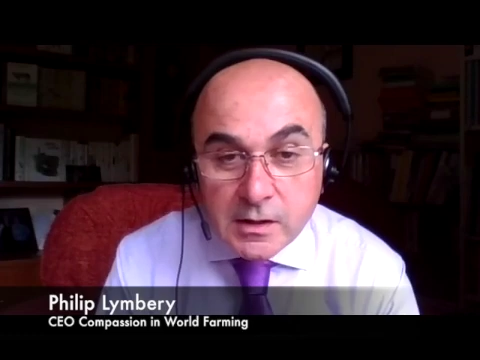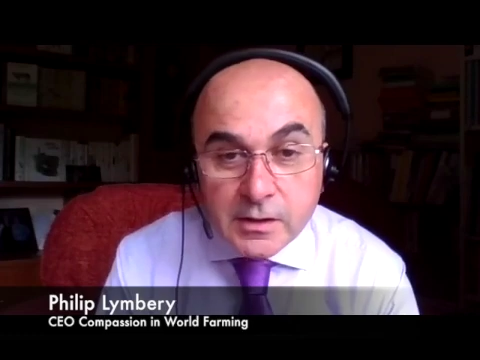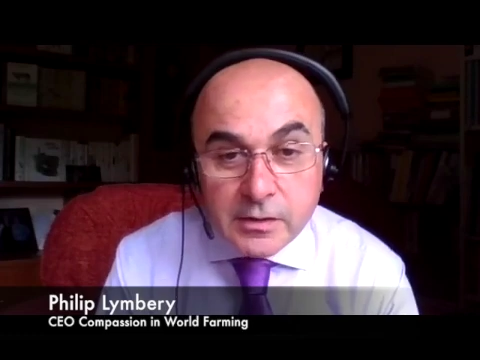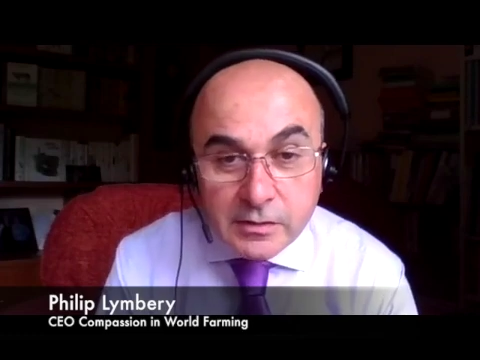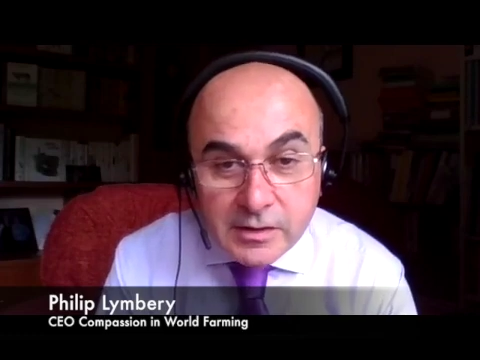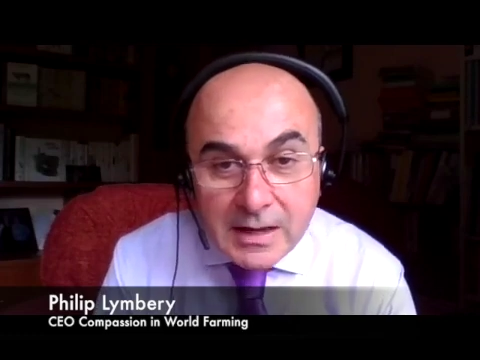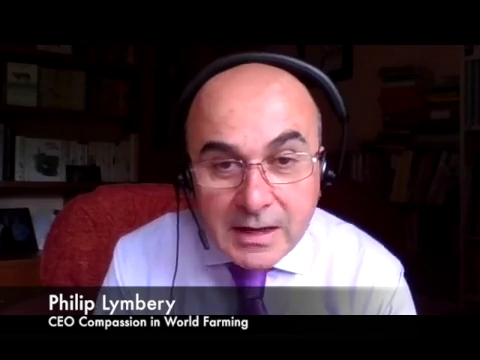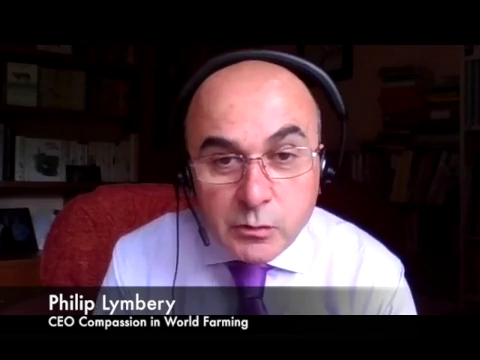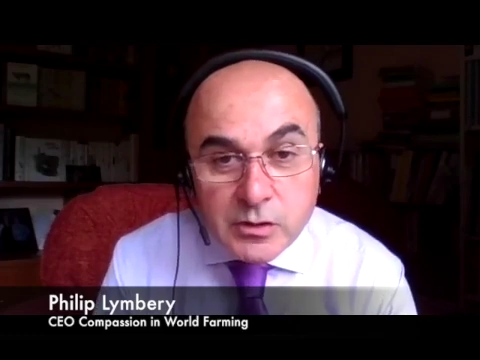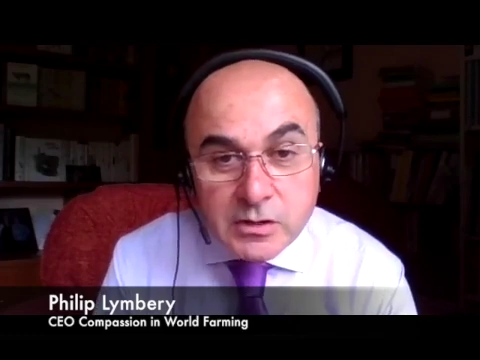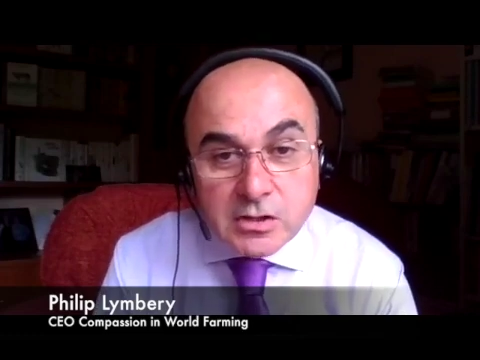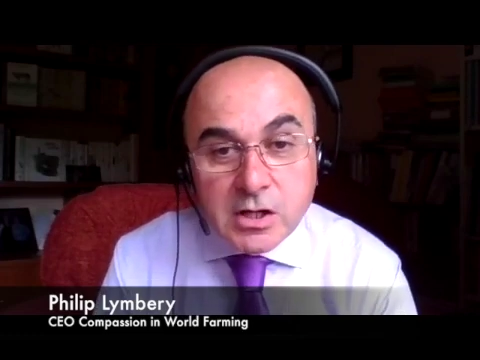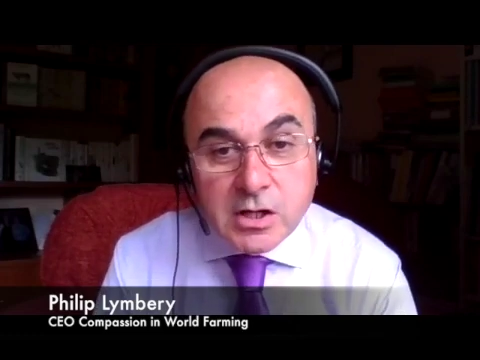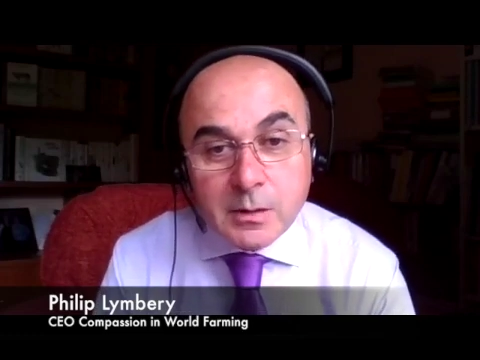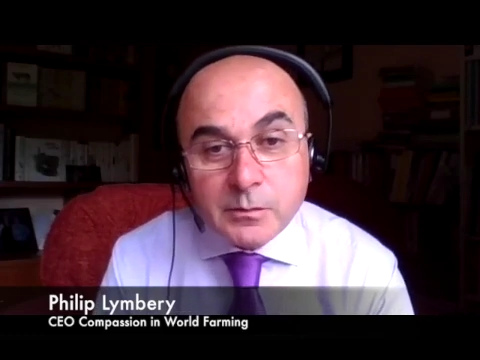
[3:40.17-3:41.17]
that which
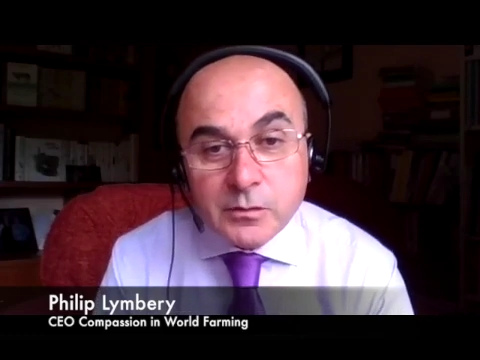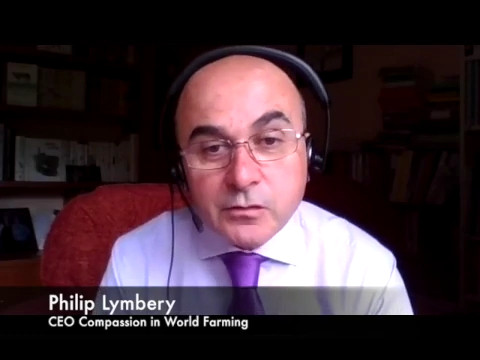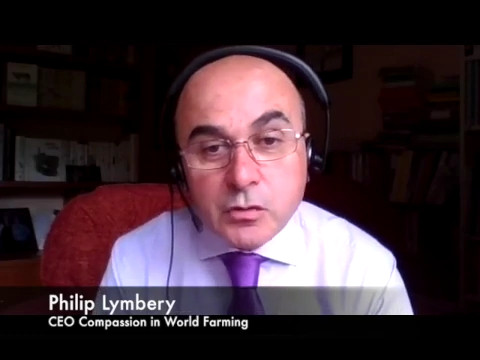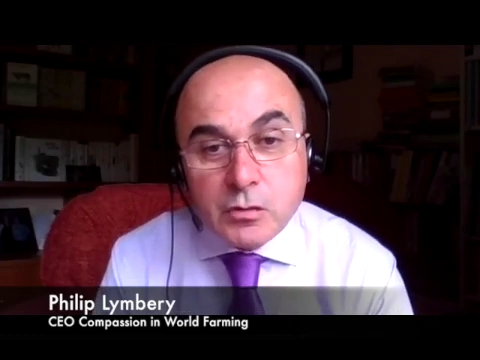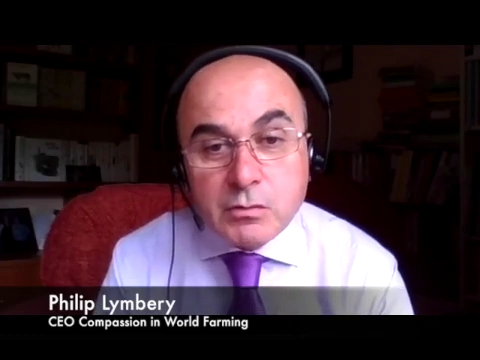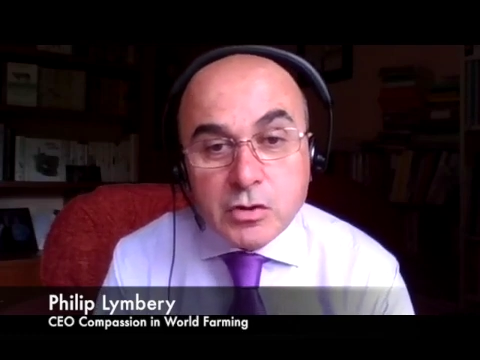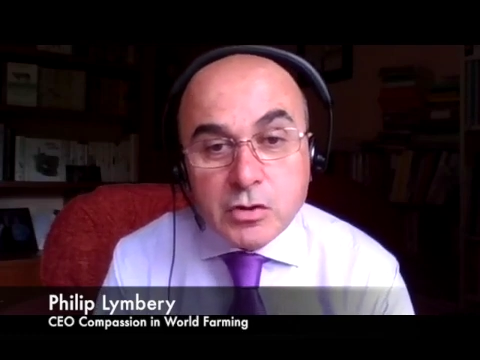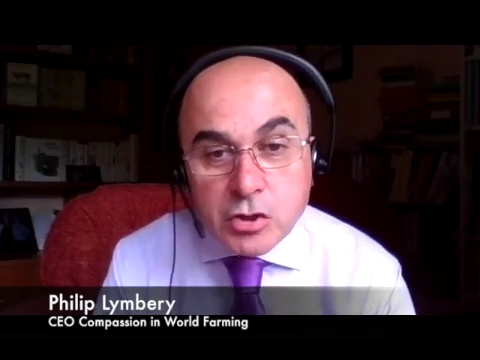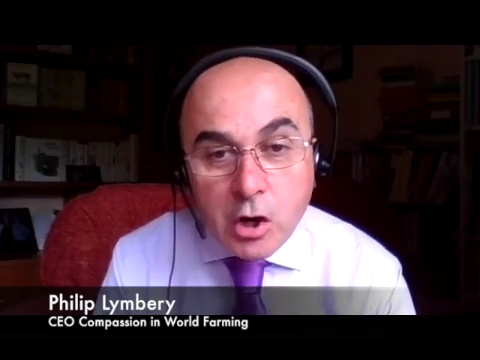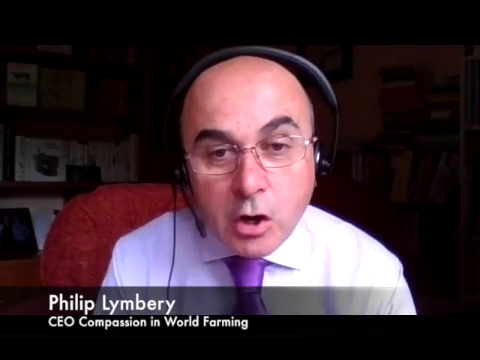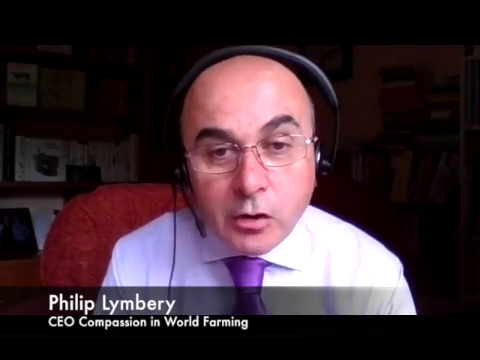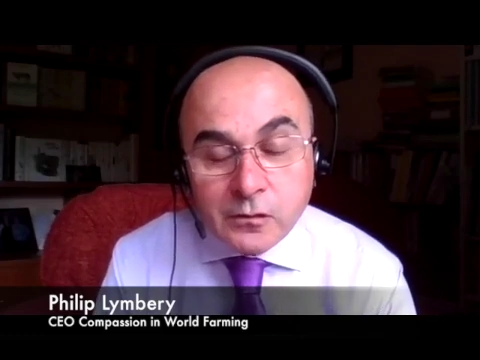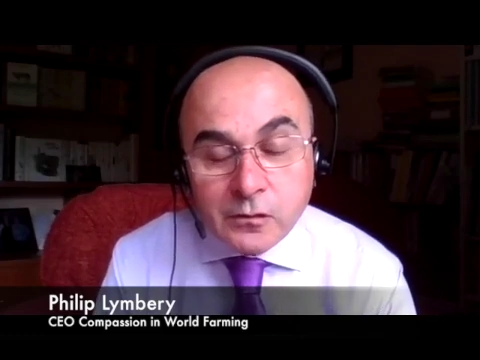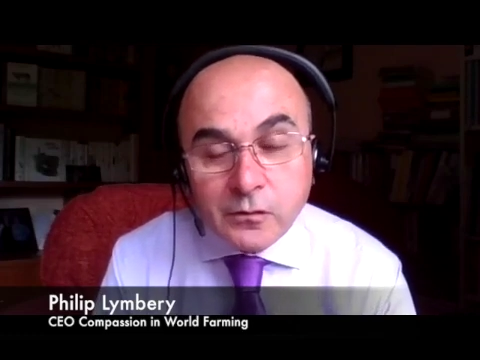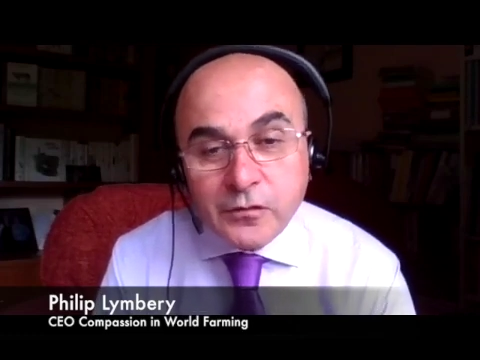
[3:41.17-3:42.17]
comes from
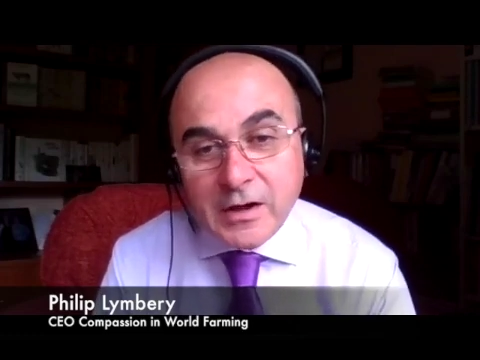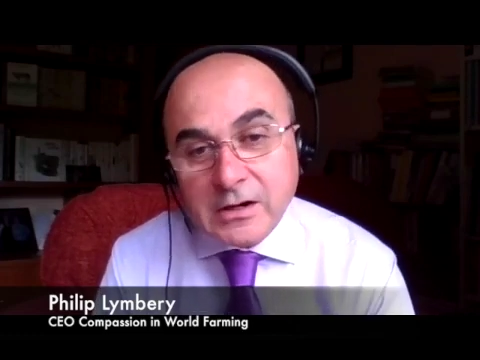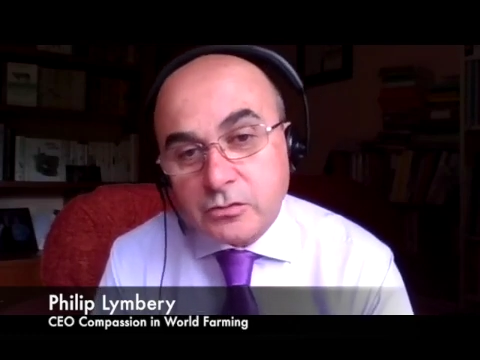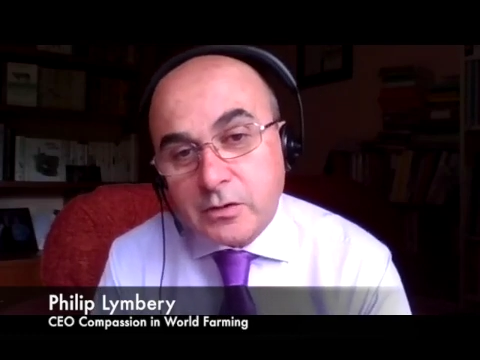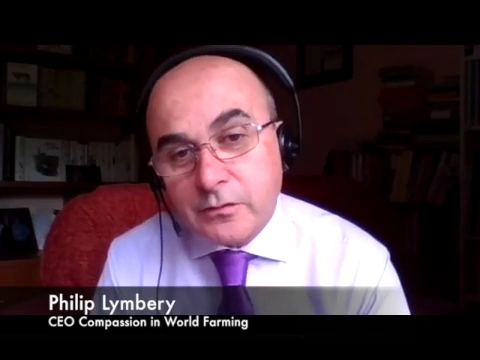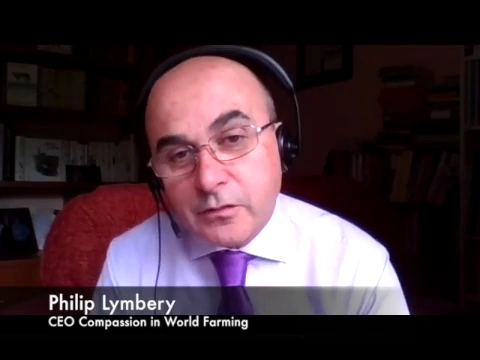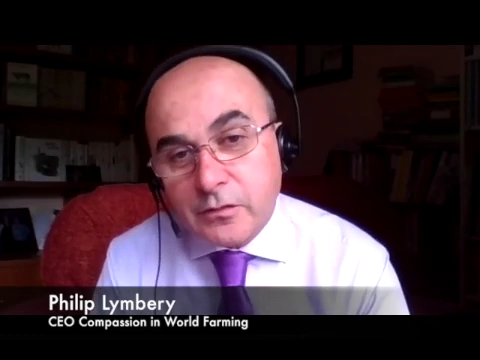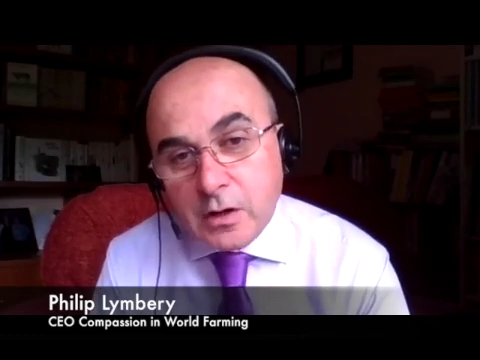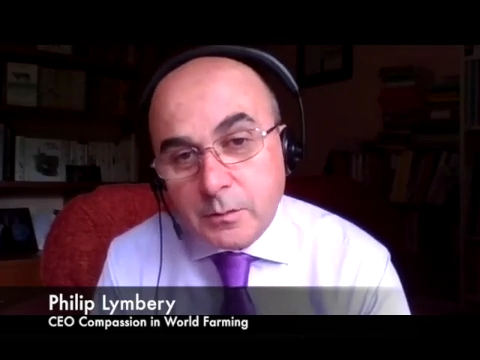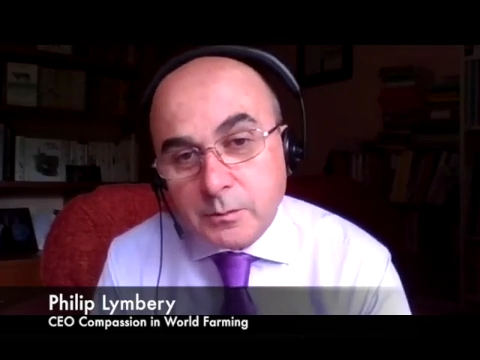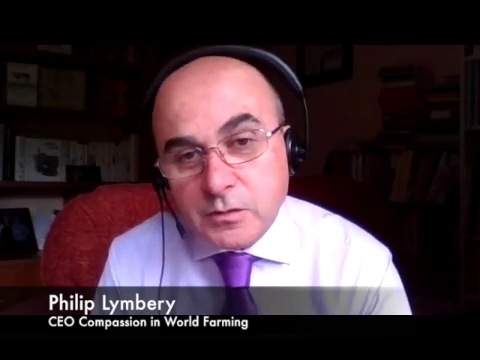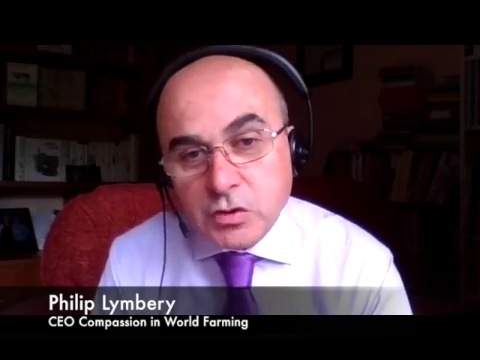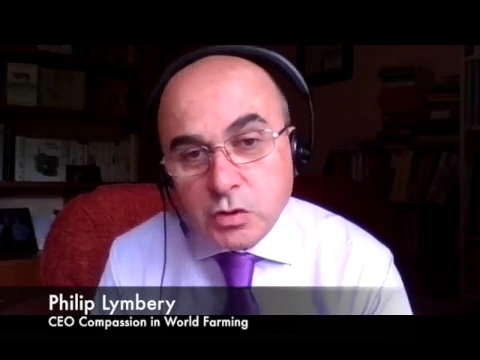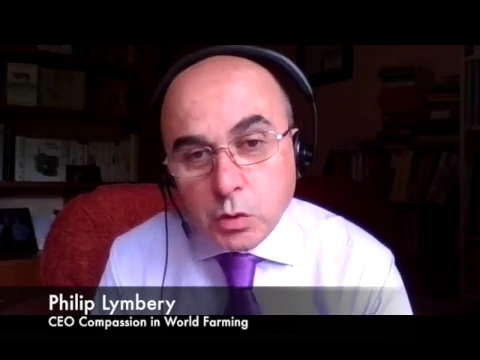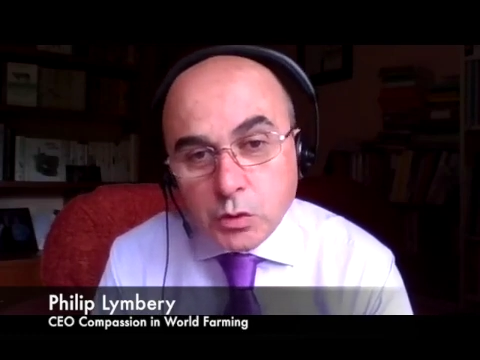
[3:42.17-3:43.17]
non-factory farmed
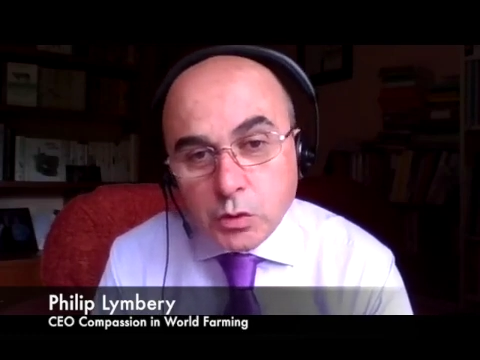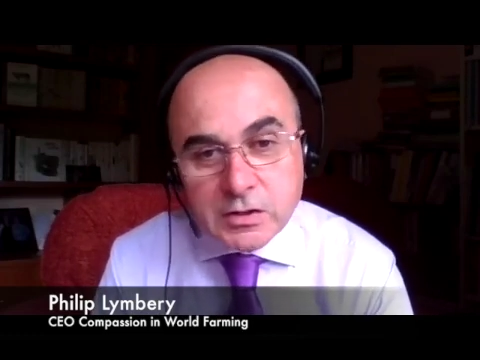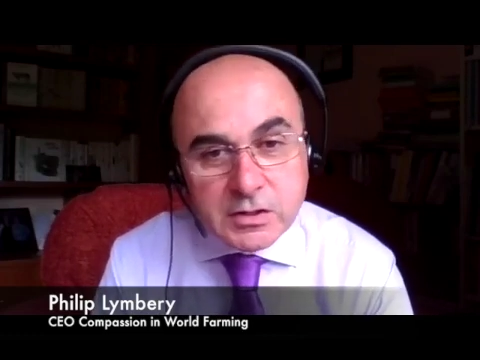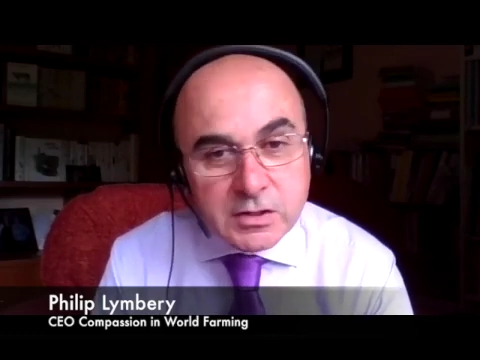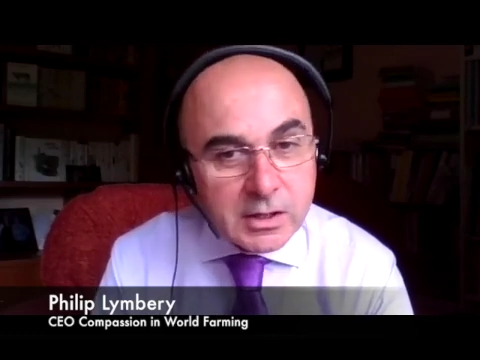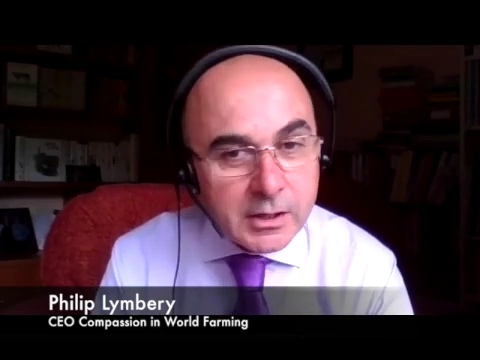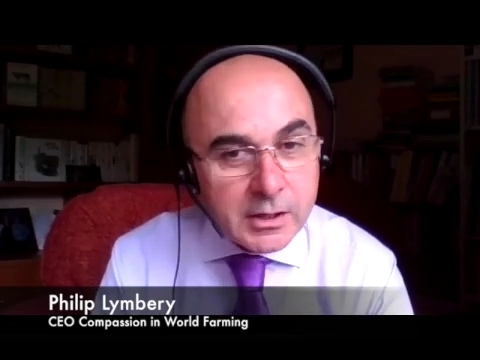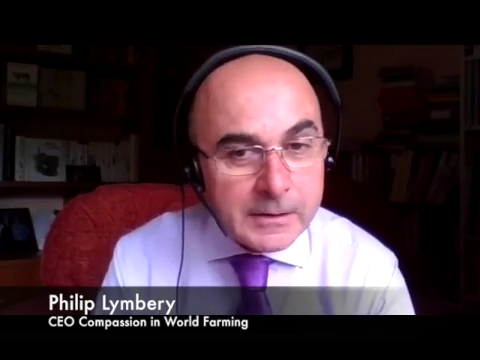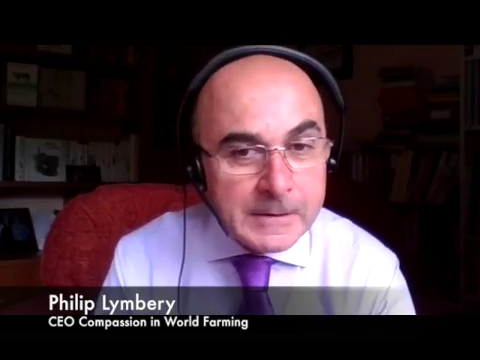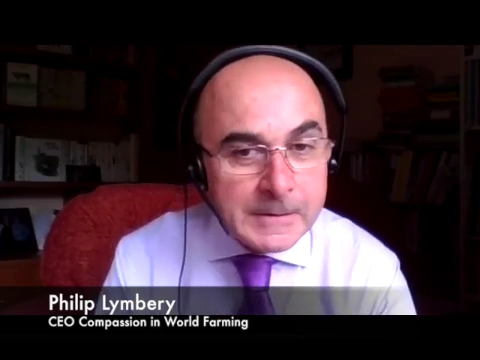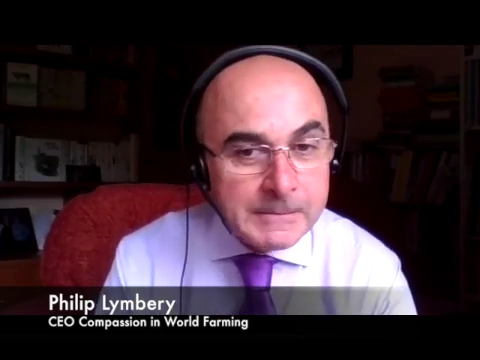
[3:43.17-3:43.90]
sources like